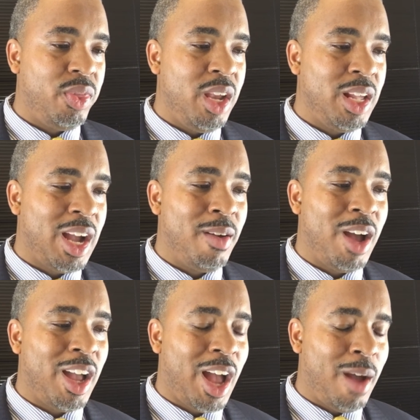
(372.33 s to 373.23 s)
thing
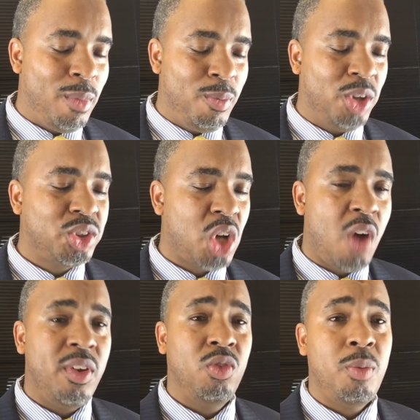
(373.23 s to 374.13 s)
I most
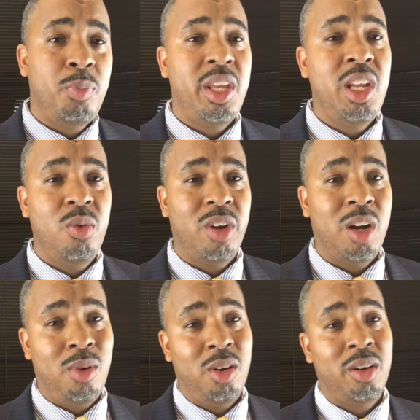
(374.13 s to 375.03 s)
often repeat when
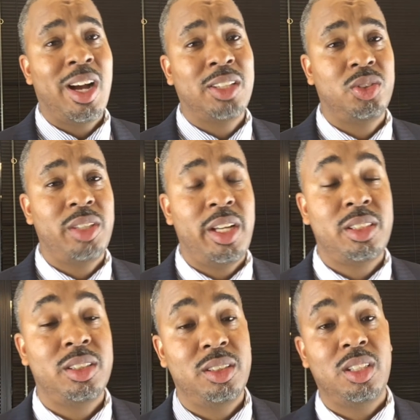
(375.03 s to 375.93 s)
I'm on
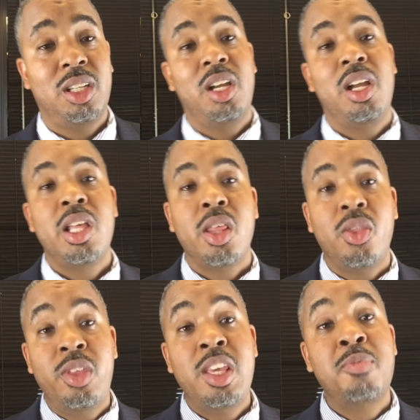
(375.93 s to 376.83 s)
consultations.
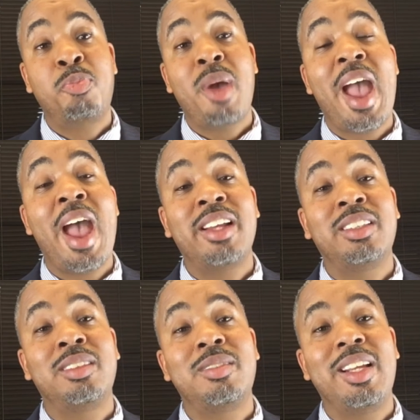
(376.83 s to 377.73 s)
The
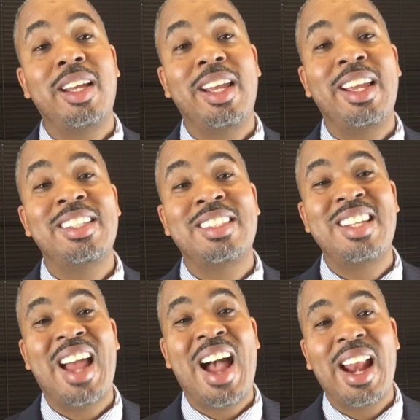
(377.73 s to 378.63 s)
patent is
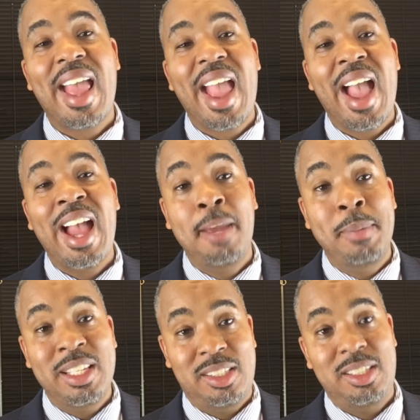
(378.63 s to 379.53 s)
not a
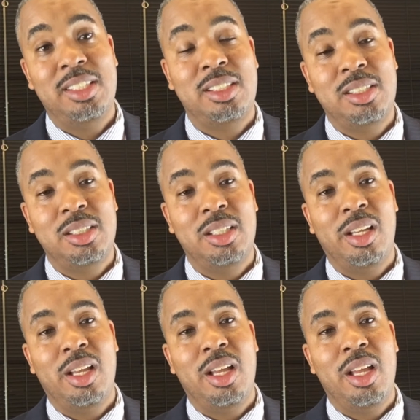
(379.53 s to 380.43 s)
business.
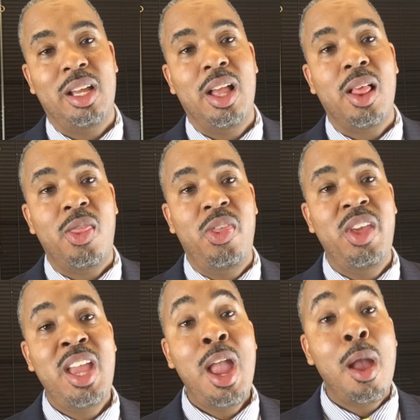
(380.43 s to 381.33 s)

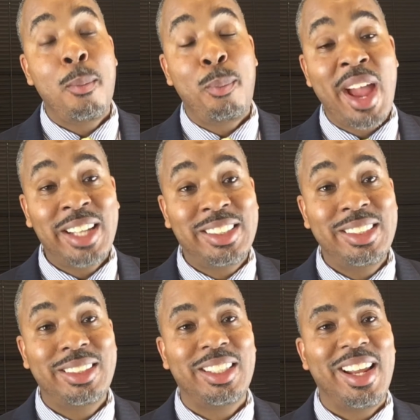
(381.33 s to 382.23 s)
The
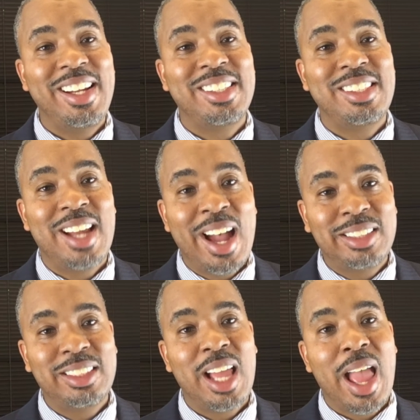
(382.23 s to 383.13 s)
patent is not
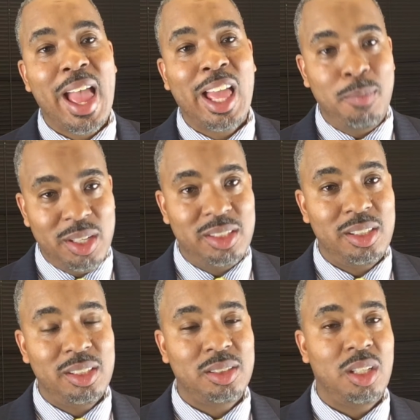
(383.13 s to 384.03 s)
a
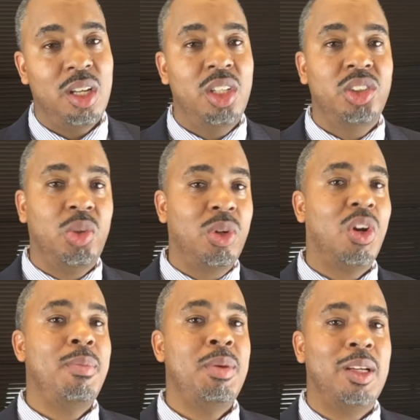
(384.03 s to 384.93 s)
business. So what do
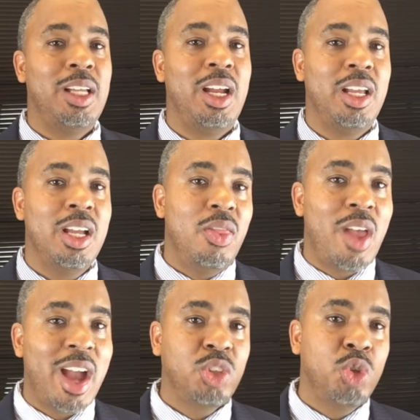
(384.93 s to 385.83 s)
I mean by that?
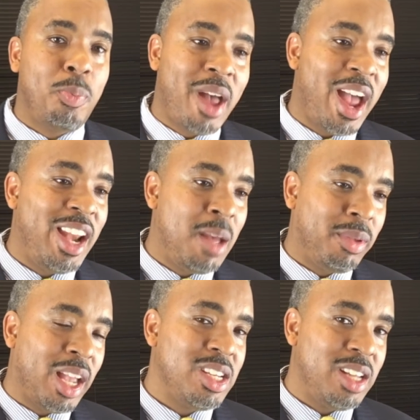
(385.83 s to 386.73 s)
The actual patent
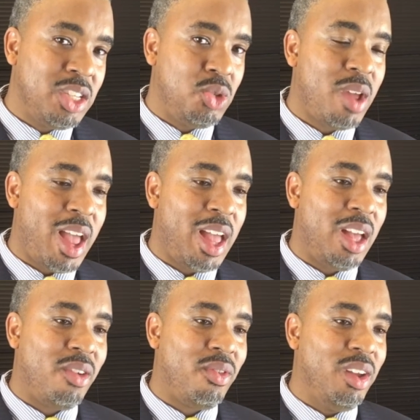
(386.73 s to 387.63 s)
application that you have,